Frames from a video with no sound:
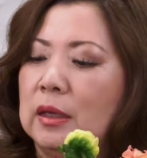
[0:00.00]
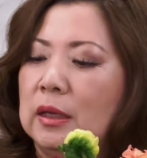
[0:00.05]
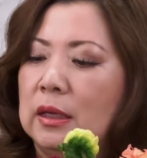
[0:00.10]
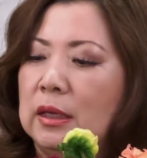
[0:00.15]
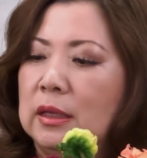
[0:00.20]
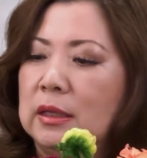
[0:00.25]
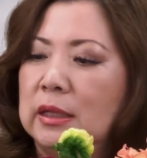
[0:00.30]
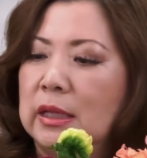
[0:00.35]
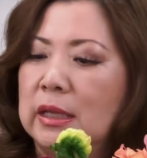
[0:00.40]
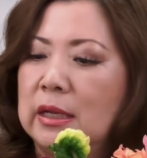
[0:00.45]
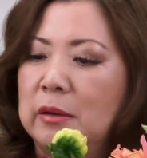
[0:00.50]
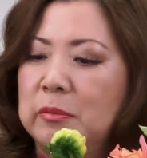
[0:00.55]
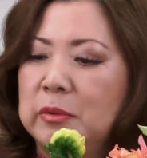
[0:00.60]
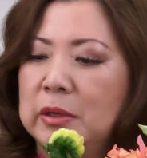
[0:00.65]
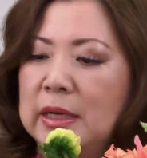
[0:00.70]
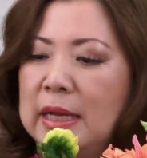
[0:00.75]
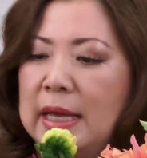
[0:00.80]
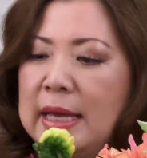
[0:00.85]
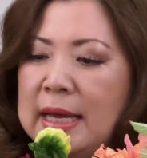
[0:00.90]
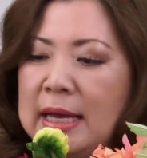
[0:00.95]
And then I'm
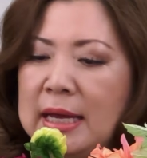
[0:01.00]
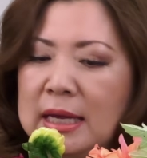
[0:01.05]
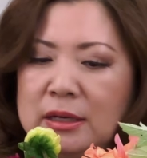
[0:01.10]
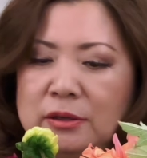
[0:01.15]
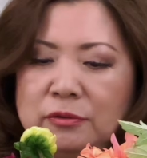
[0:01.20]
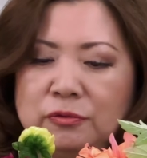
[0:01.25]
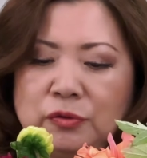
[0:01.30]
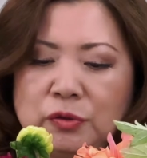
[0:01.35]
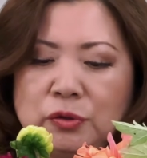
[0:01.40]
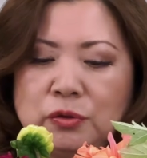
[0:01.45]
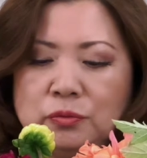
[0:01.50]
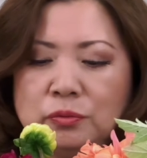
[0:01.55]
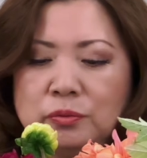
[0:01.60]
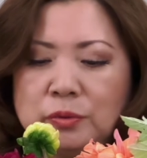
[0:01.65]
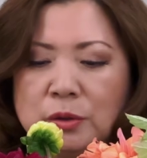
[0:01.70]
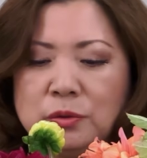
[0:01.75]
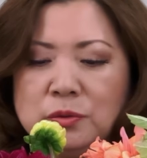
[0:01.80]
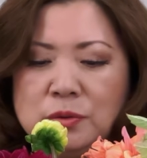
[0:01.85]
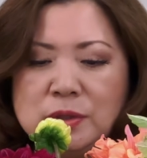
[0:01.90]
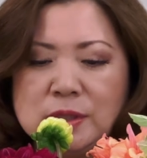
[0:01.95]
going to add a few
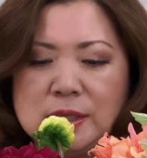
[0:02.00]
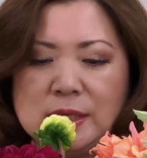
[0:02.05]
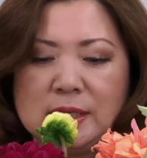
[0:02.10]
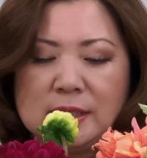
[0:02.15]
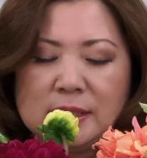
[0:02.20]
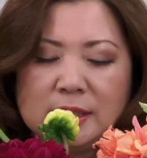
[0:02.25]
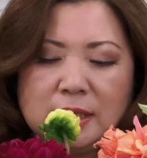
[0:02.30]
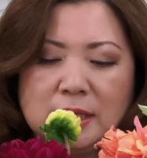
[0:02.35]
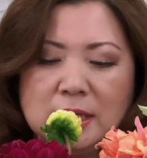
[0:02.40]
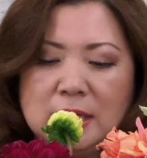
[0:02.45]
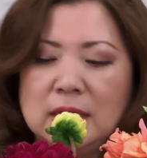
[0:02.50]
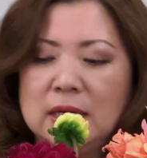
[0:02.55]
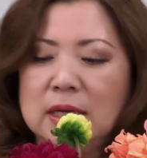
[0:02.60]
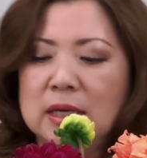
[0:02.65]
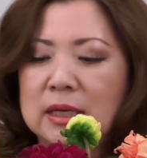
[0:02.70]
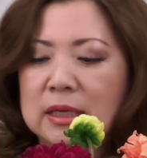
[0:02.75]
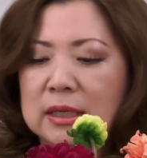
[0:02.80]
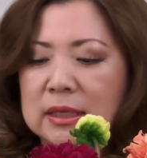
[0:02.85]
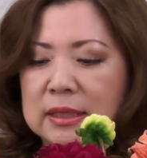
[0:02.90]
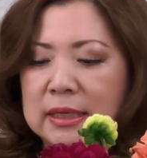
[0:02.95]
roses.
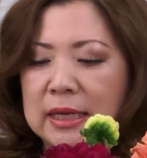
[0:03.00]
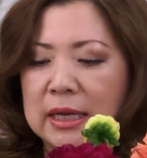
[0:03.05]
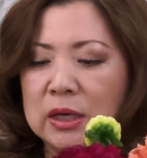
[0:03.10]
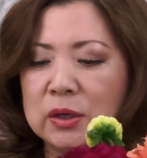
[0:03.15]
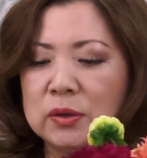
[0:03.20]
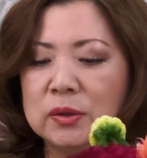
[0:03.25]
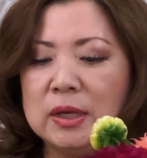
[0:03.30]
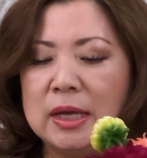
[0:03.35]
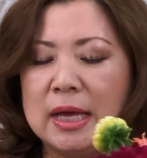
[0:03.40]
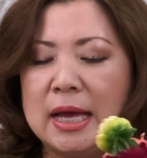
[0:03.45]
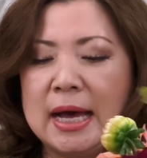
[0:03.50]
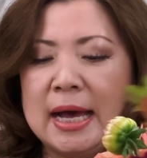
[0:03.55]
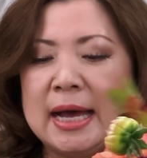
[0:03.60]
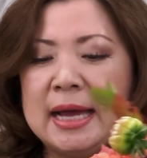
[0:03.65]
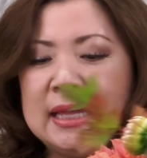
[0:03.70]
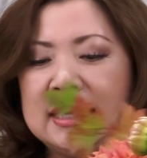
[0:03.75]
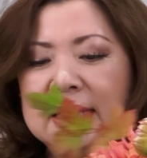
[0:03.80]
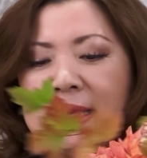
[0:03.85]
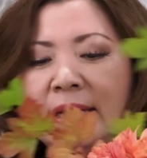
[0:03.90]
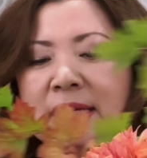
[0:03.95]
Now, I
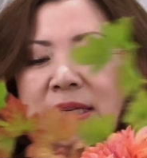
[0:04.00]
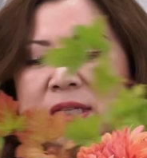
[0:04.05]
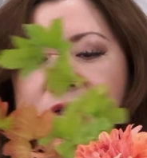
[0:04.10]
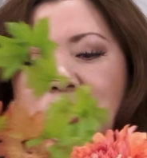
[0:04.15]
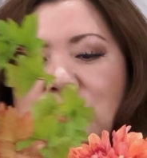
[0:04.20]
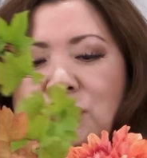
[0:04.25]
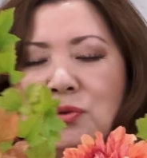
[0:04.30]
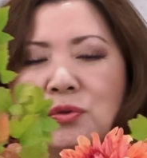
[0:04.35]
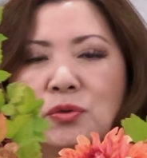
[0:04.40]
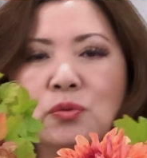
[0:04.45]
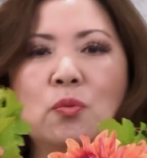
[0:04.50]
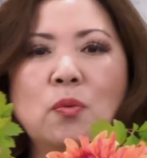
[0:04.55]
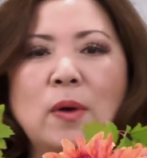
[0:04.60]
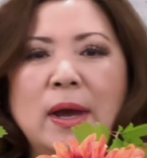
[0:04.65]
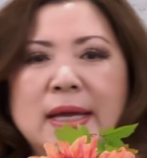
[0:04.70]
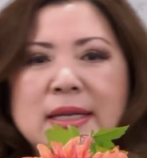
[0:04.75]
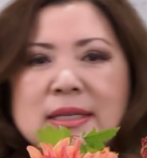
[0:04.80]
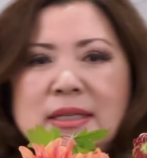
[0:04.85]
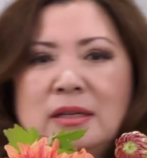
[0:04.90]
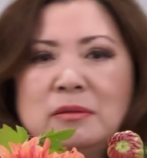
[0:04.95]
like to use
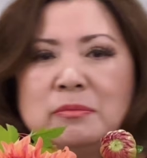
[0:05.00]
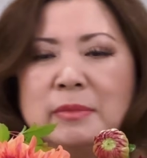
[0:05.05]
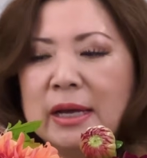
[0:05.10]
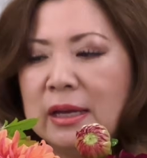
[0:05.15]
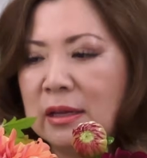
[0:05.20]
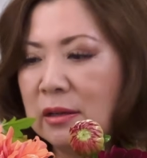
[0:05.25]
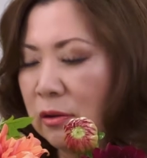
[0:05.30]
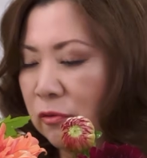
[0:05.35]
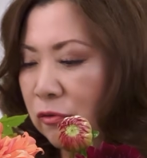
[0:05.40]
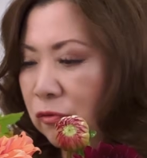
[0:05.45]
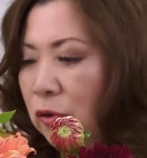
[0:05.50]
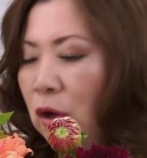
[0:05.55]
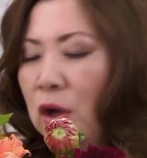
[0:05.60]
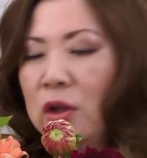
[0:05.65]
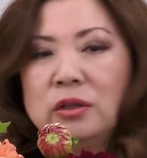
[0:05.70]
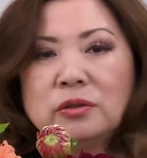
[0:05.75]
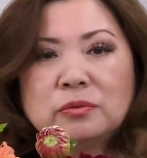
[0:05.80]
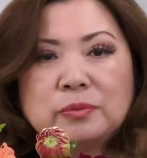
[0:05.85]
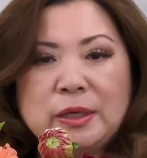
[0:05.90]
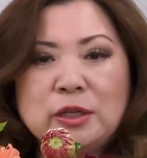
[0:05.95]
white in my
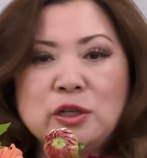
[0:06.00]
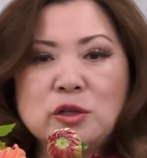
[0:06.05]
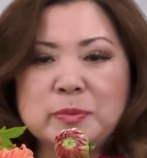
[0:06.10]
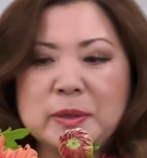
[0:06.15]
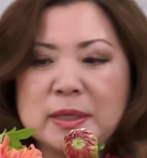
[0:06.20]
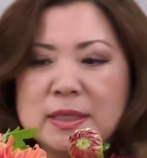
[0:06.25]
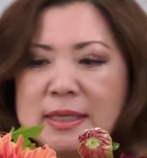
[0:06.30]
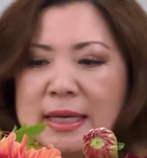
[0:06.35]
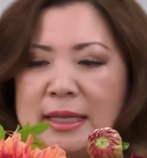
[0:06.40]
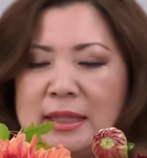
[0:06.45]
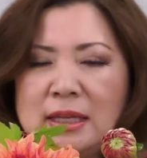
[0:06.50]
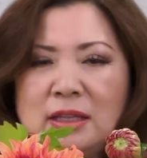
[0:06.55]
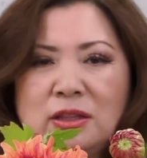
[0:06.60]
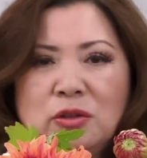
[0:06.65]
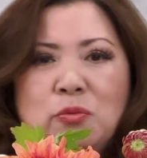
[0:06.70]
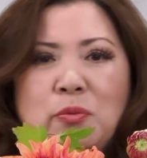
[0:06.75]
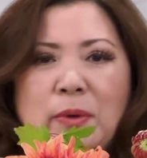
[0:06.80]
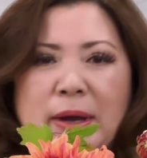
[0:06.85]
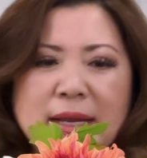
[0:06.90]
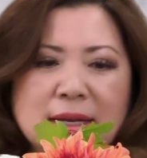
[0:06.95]
fall arrangements. I think the
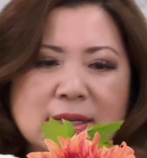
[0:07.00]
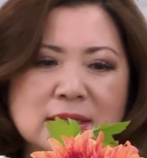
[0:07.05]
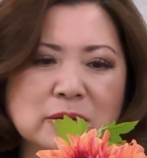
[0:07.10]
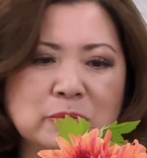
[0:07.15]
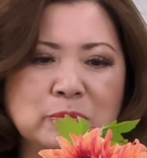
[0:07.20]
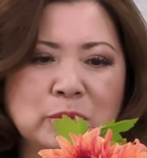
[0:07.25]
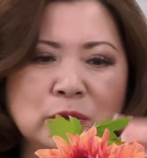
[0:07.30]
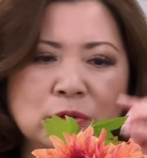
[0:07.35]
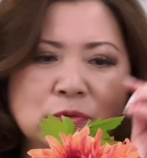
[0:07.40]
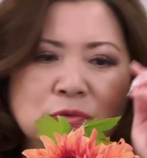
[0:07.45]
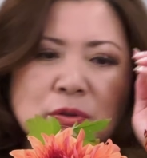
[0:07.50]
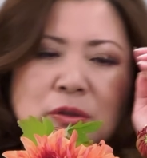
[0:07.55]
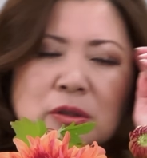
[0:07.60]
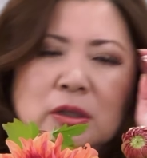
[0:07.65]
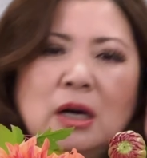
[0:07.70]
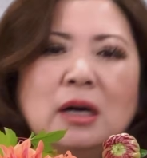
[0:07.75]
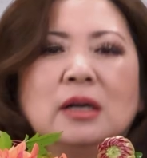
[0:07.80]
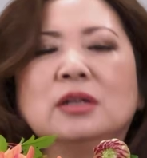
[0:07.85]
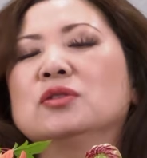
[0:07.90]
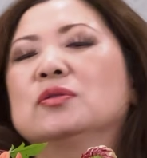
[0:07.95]
white is a beautiful
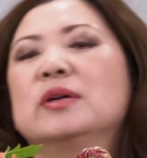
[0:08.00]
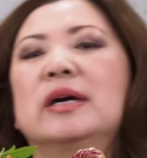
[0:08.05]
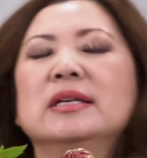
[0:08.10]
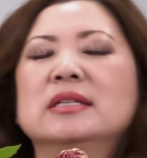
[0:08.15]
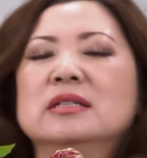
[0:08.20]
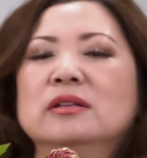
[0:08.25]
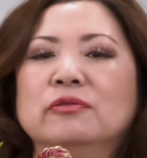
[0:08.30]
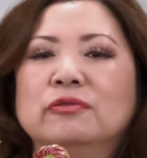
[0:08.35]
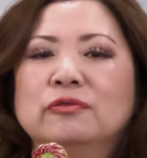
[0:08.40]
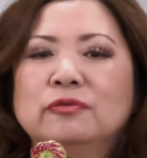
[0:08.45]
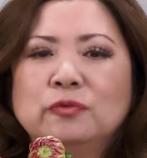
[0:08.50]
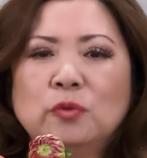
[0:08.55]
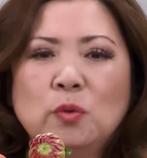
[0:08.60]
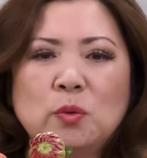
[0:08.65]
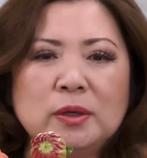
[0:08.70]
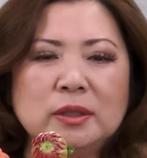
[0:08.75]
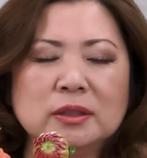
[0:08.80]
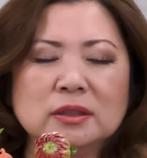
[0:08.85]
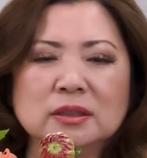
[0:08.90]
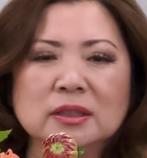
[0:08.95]
contrast and a
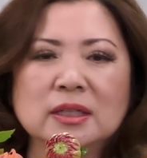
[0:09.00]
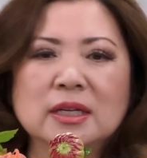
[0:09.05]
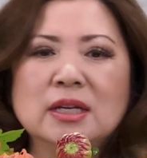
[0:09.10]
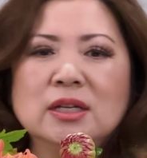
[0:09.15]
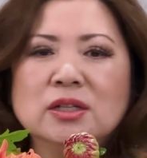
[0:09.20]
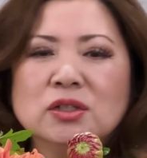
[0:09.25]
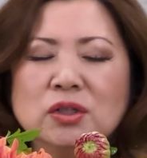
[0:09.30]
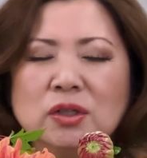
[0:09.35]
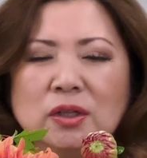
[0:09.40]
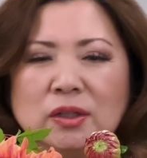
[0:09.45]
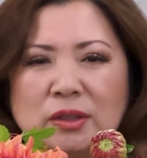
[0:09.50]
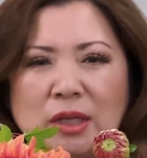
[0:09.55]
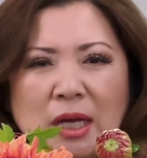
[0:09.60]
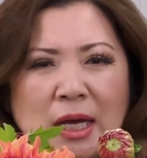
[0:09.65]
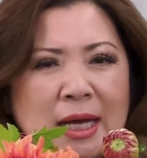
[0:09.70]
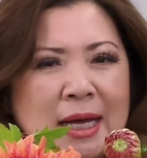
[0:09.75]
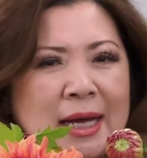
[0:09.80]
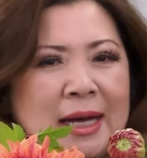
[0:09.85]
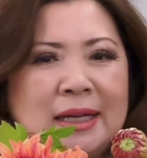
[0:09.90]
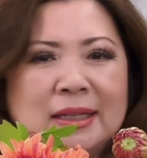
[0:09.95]
foil to all the
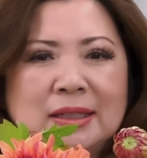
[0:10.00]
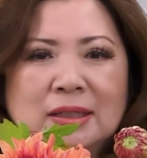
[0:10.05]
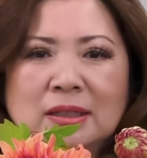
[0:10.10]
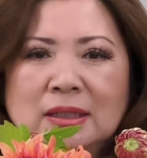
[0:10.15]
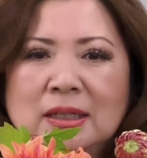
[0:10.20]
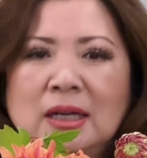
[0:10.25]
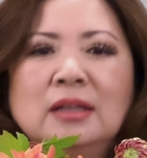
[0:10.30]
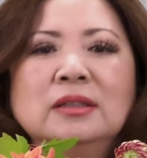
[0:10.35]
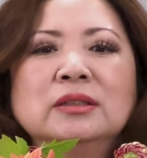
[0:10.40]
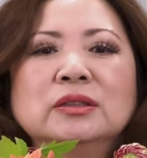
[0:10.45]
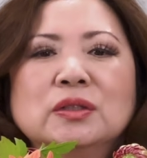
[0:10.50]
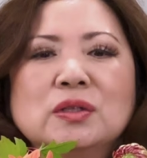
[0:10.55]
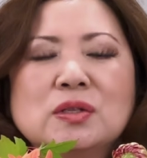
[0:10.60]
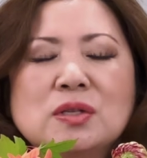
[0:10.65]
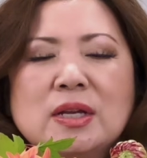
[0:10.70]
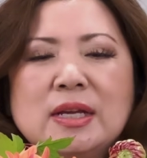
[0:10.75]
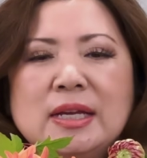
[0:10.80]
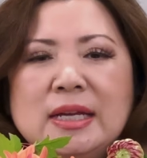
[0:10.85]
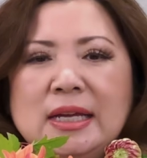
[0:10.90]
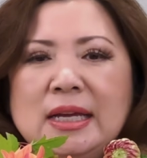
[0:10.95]
hot colors.
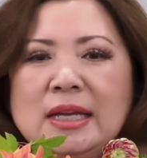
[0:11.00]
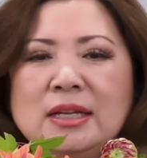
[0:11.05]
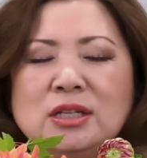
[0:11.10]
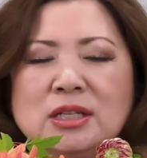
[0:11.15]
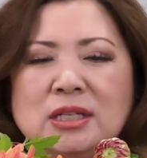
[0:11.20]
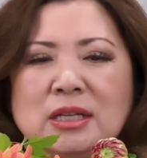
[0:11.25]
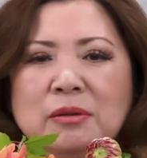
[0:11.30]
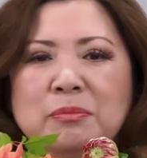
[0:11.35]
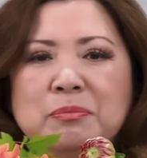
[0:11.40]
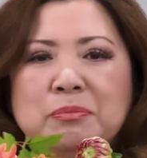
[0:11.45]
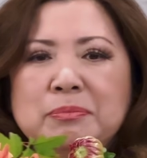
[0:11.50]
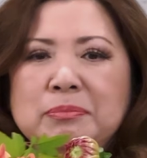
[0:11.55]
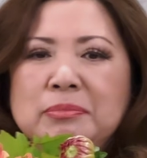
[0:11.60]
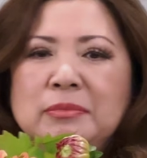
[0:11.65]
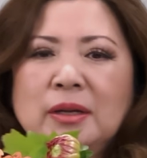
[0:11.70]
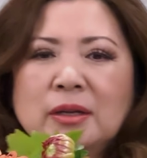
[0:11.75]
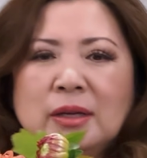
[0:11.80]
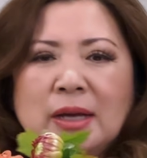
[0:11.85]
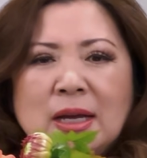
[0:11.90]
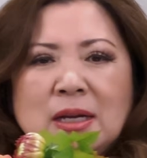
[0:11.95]
And it's a
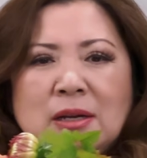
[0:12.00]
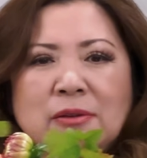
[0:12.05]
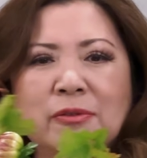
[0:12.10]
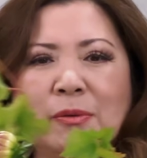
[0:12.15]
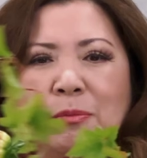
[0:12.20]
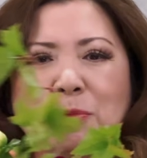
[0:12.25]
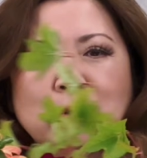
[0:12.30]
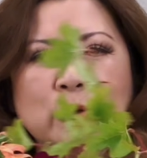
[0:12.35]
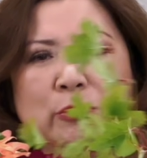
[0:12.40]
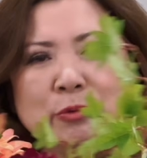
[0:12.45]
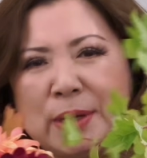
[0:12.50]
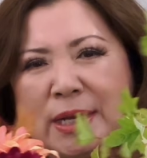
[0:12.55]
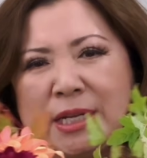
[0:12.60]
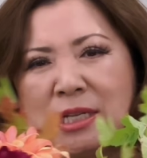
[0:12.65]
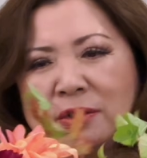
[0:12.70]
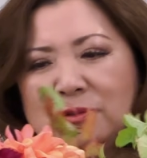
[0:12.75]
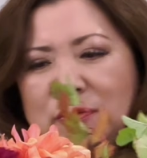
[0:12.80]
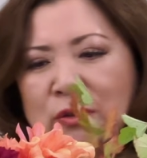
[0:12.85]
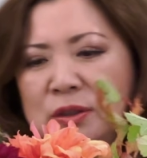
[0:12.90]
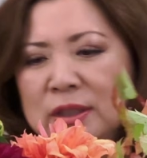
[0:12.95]
kind of a more
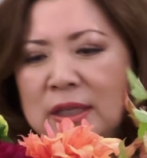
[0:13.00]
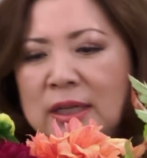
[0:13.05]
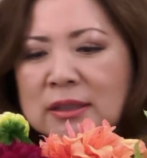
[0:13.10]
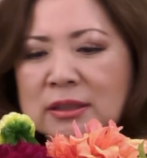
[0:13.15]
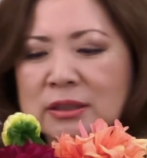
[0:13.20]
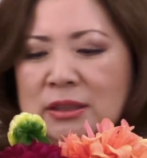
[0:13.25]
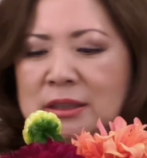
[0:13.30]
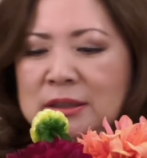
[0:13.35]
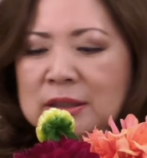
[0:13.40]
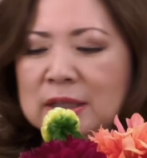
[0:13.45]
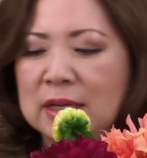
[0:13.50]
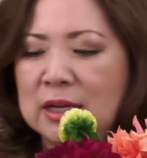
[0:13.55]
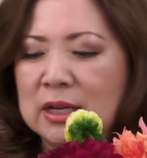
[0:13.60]
restful color.